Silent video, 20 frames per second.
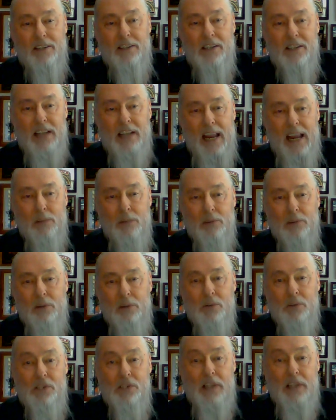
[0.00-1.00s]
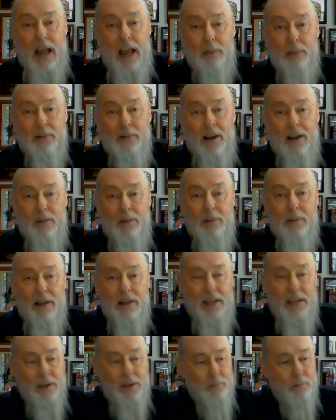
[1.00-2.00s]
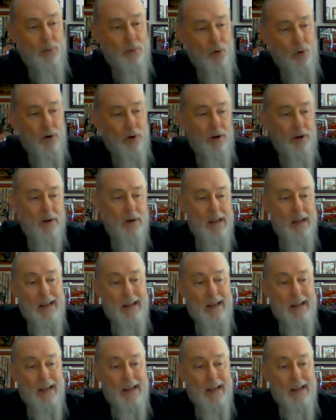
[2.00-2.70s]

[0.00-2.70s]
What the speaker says: this label that was slapped on by the importer.